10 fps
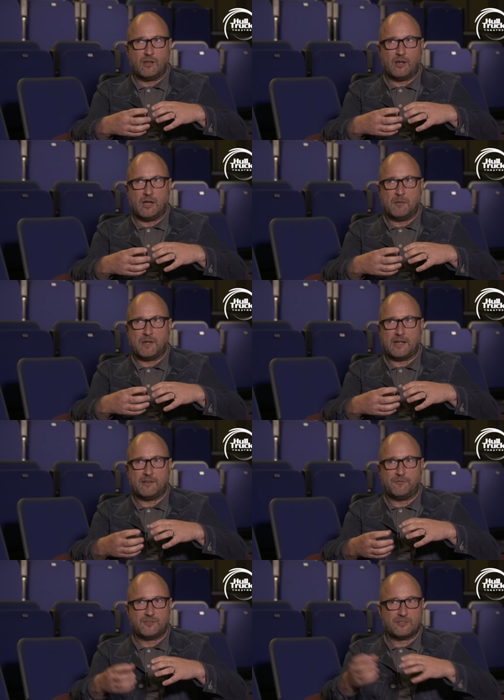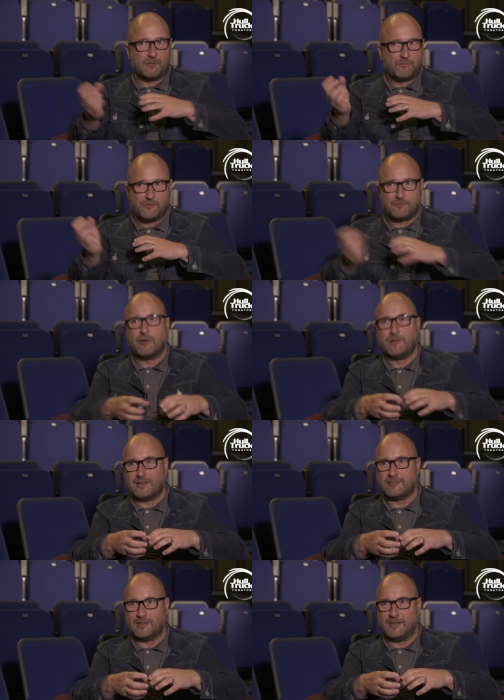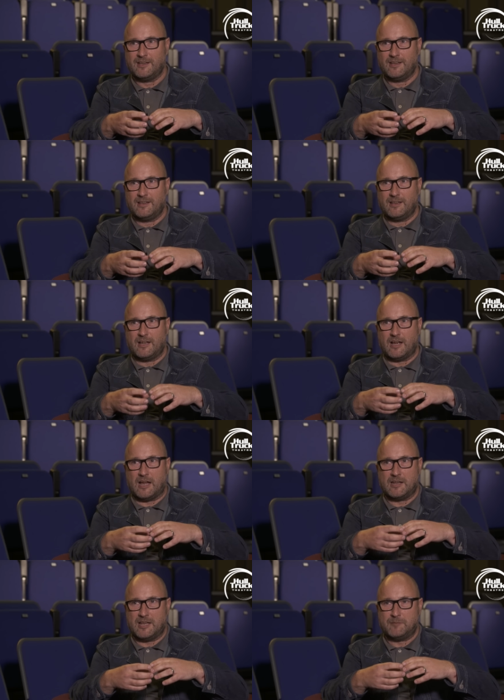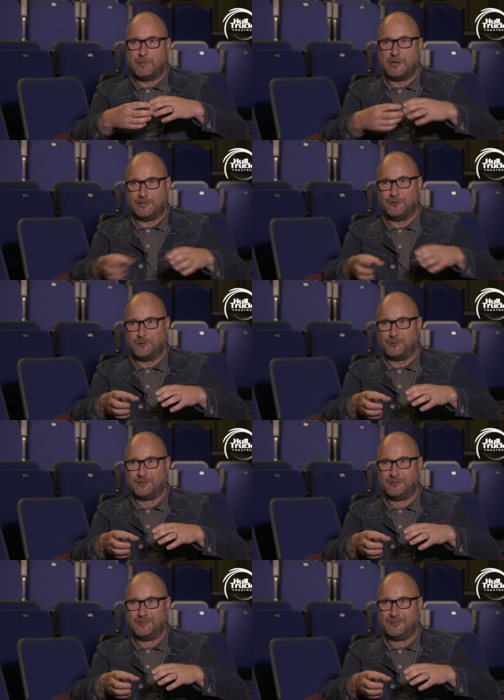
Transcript: um, had had stuff thrown at it and had been ignored.